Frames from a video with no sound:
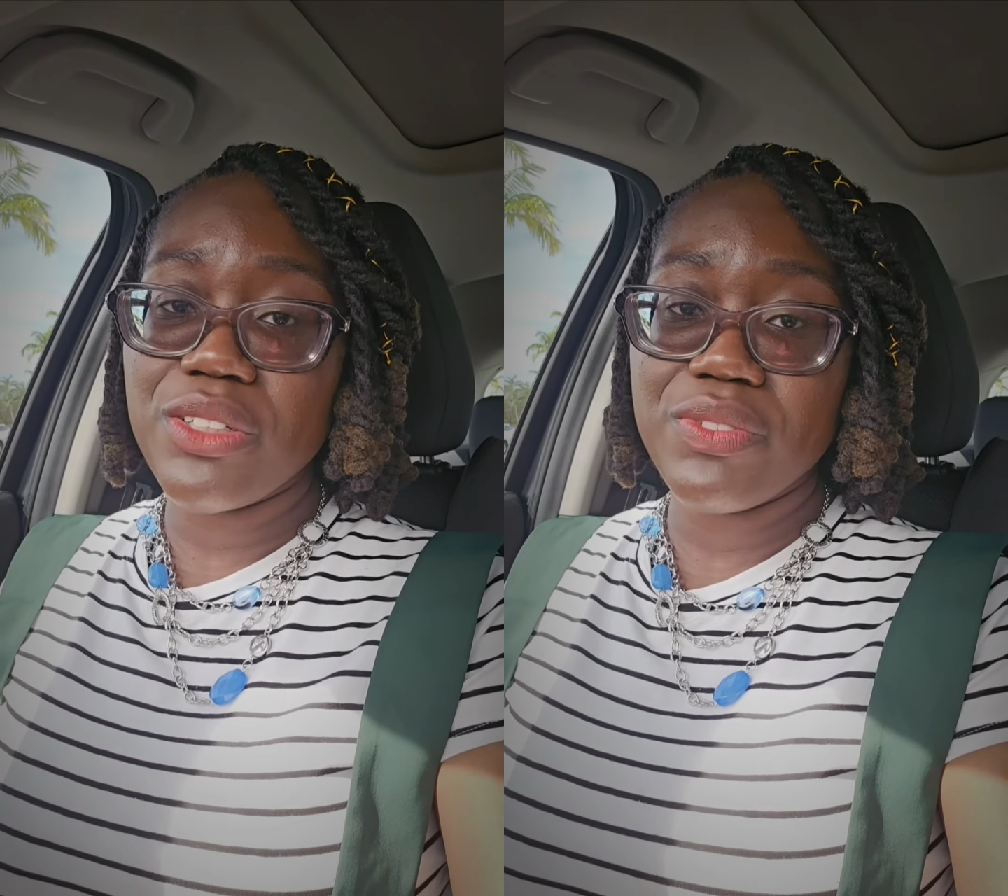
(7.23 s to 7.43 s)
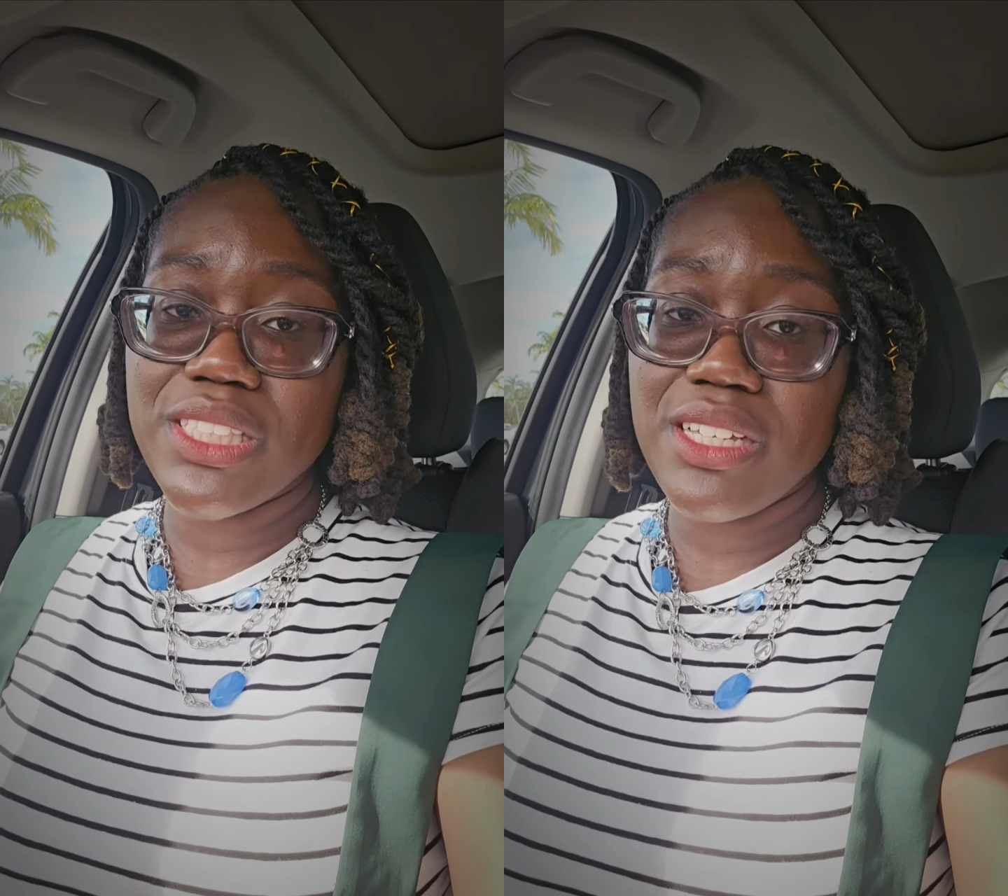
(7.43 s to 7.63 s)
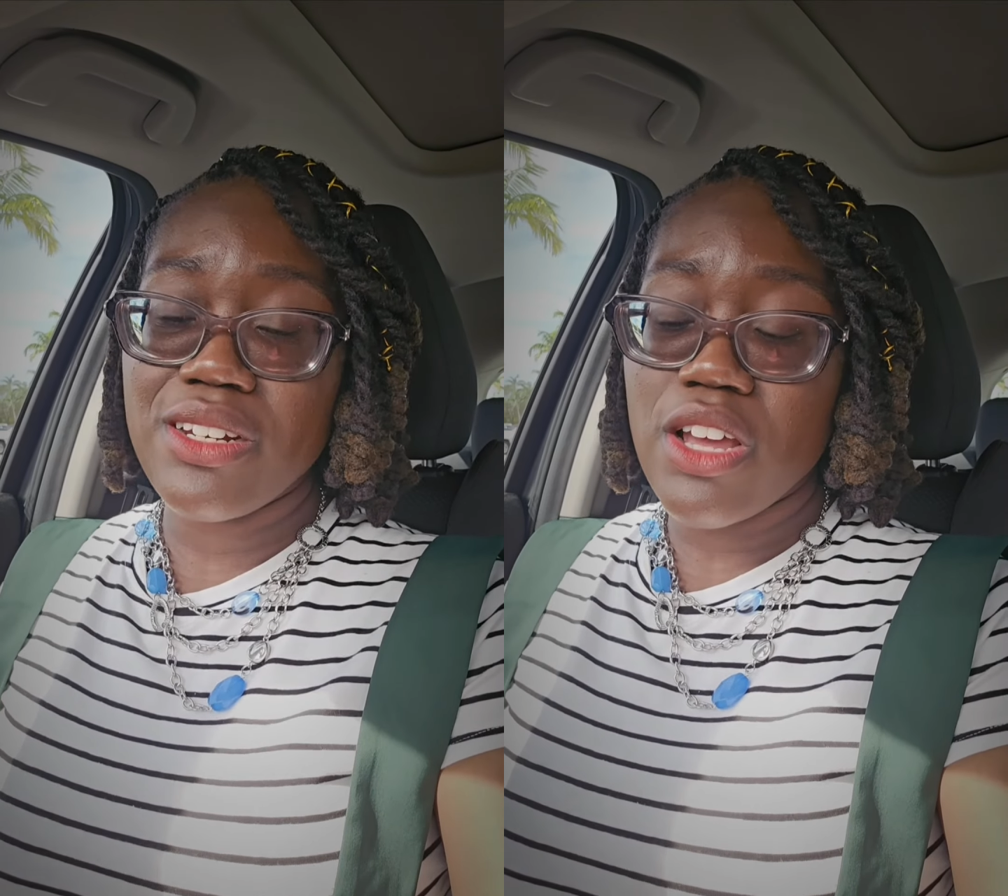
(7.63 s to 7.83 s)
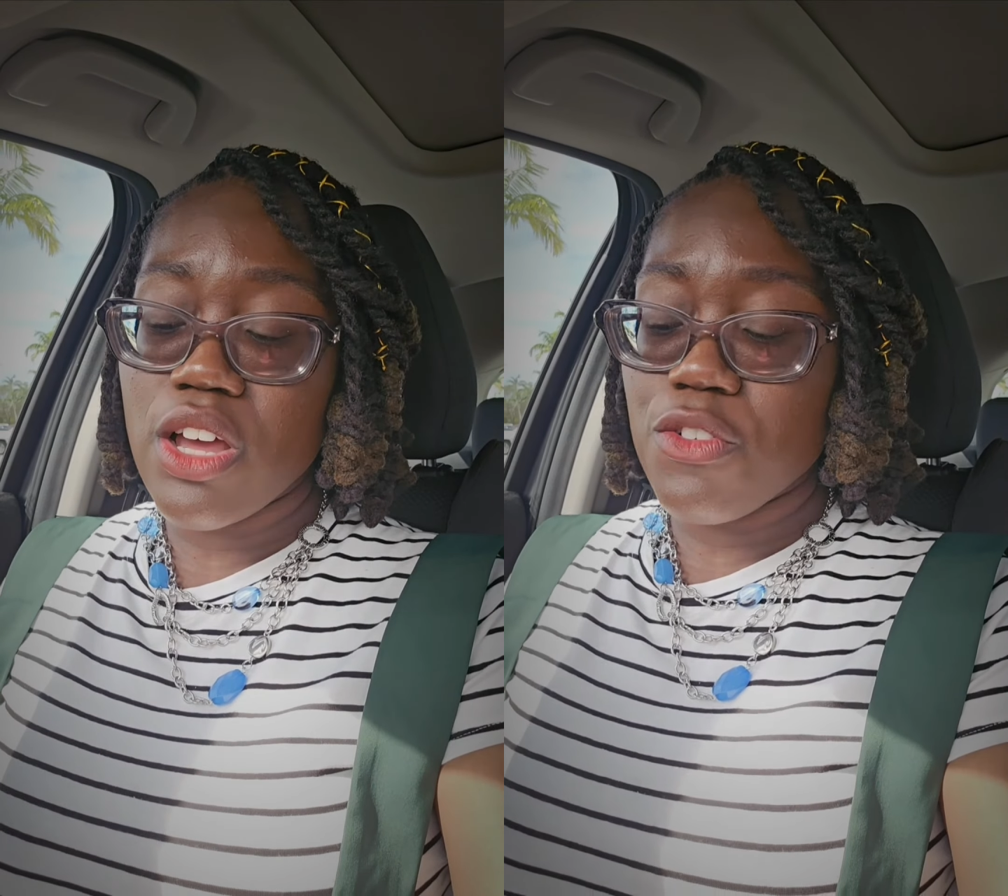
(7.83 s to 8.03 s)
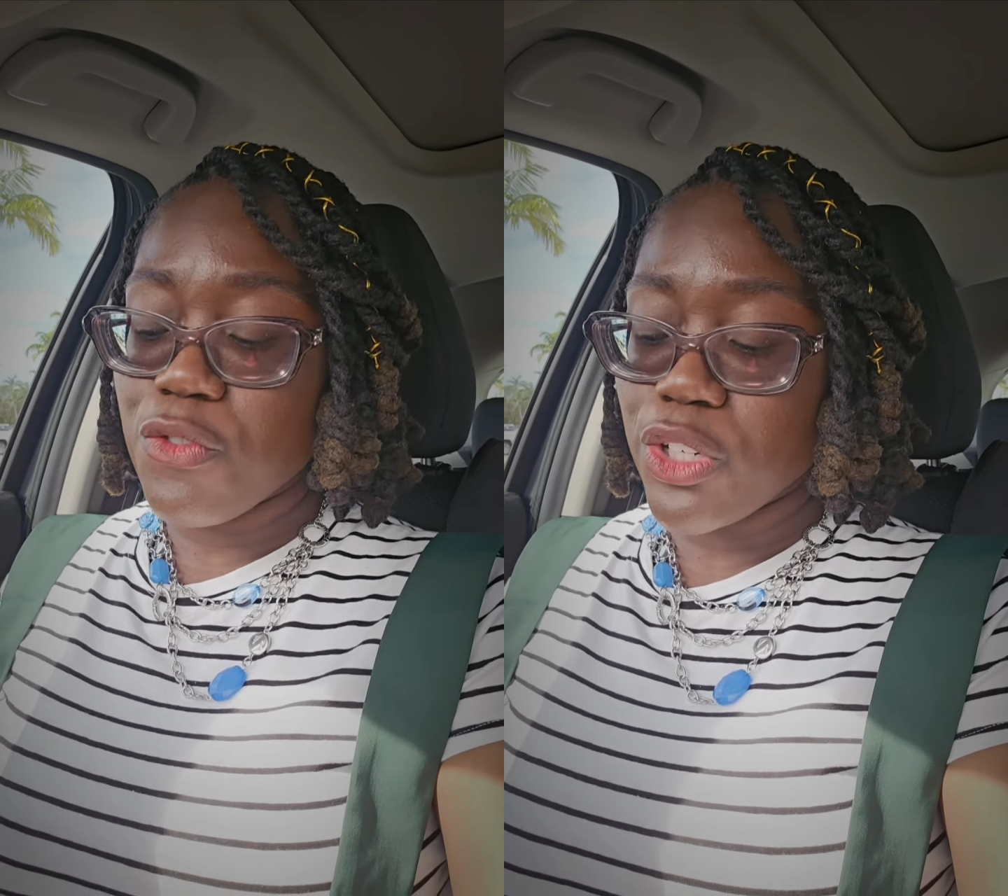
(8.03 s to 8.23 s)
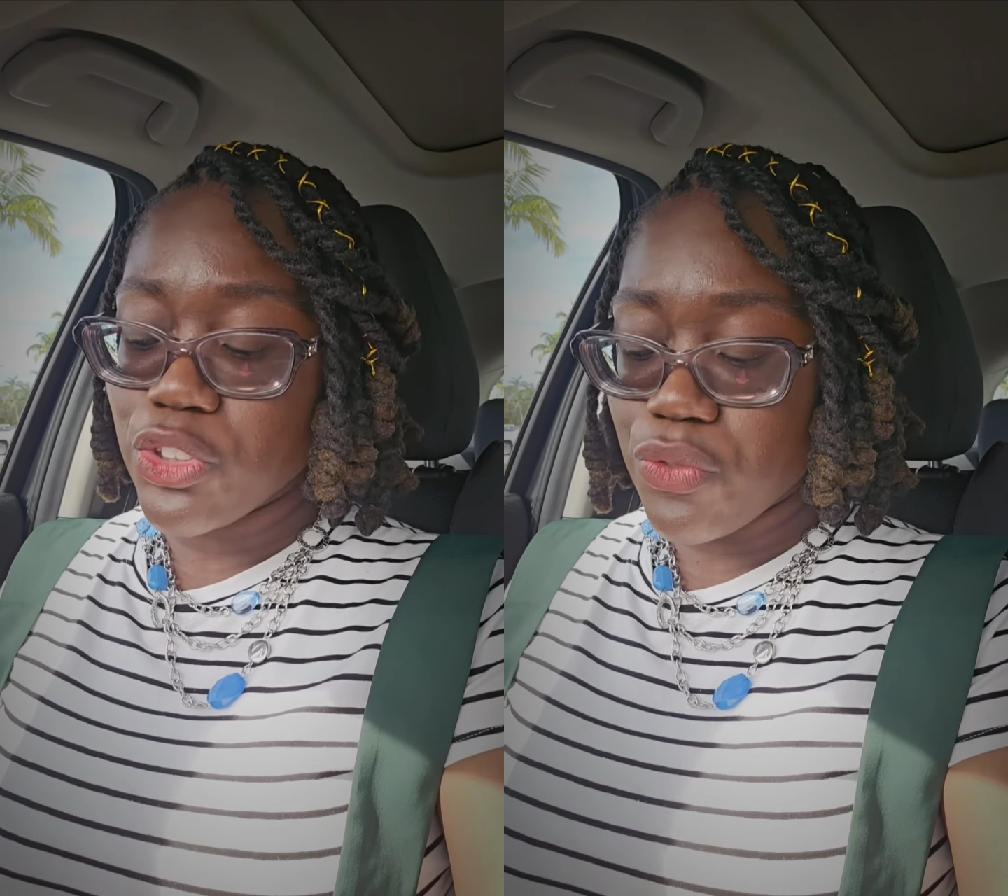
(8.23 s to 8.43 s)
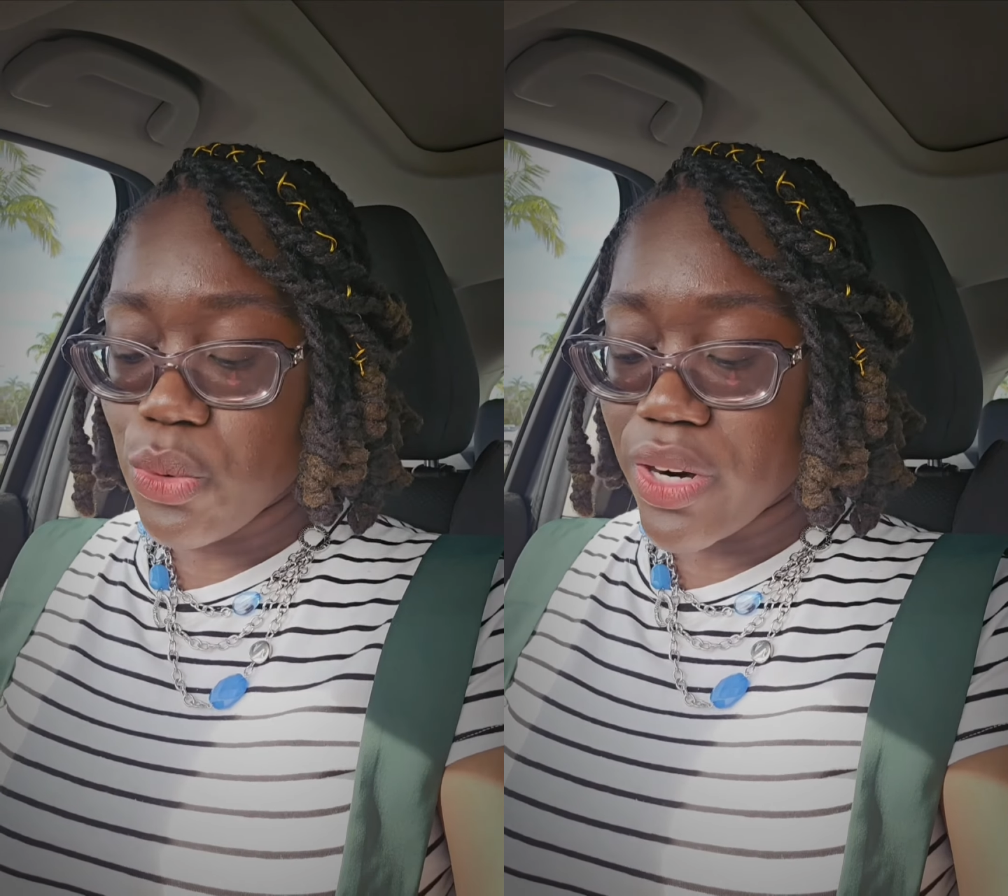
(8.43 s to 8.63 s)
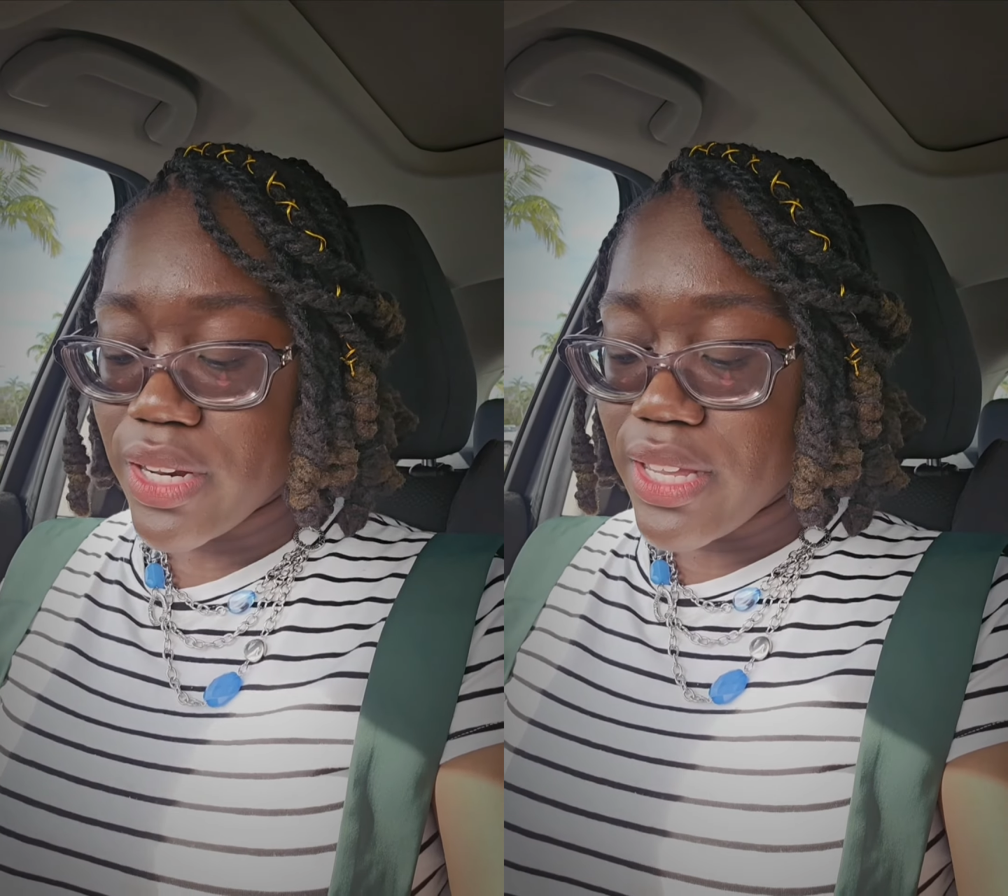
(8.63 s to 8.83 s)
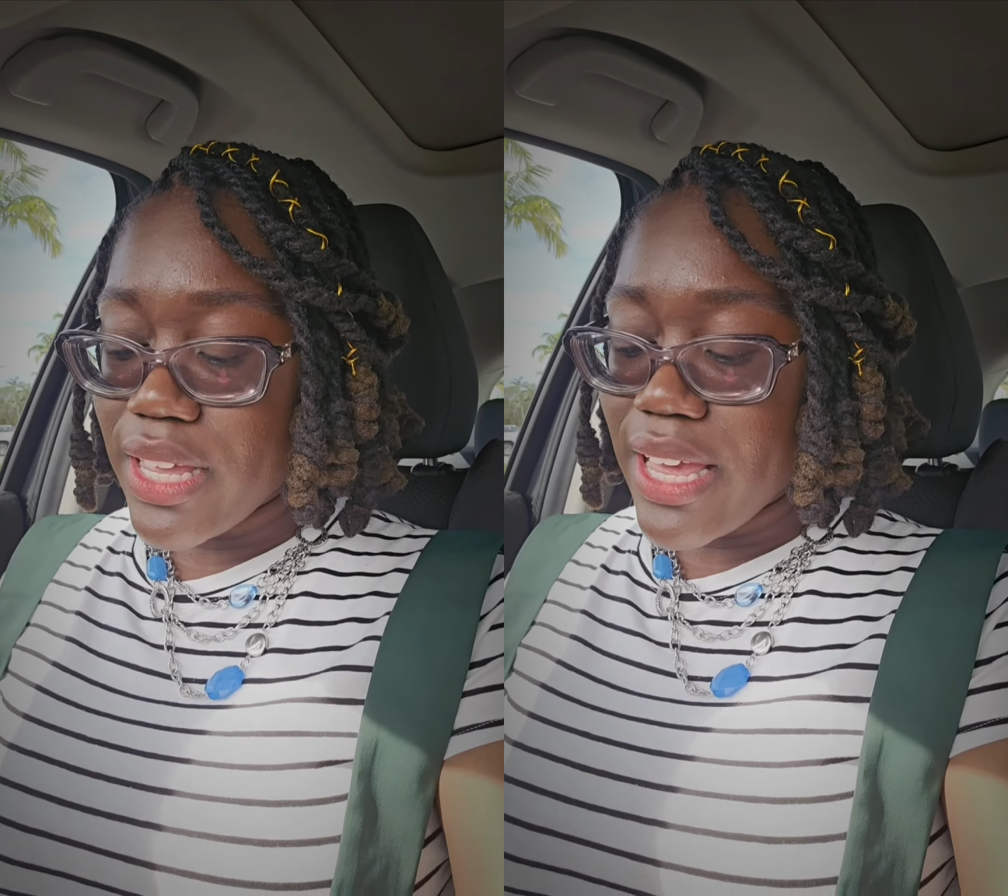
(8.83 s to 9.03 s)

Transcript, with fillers: 15, verse 4.